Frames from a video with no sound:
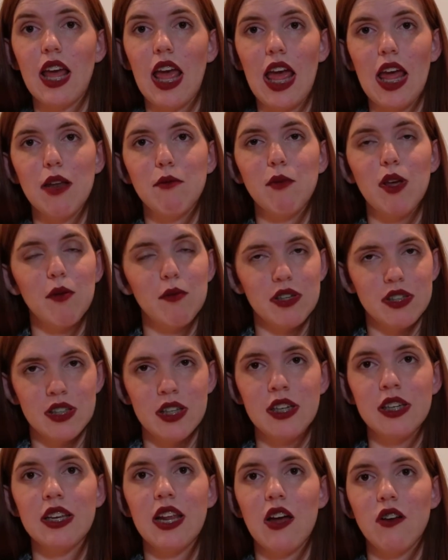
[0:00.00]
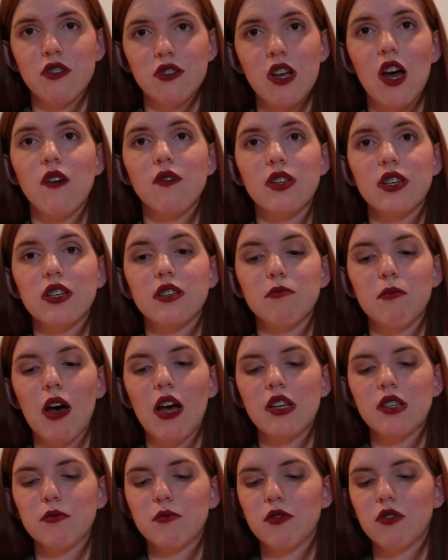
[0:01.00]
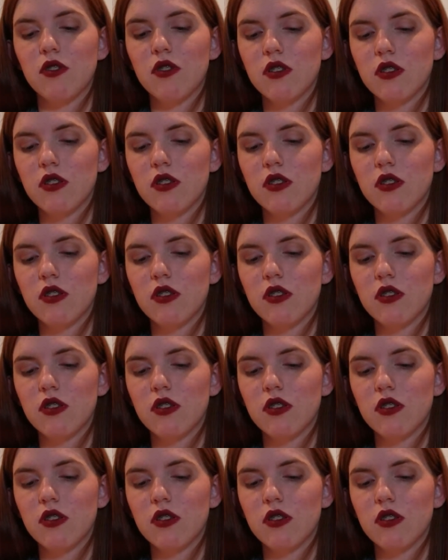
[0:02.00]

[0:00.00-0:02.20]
and maybe sitting down as often as possible.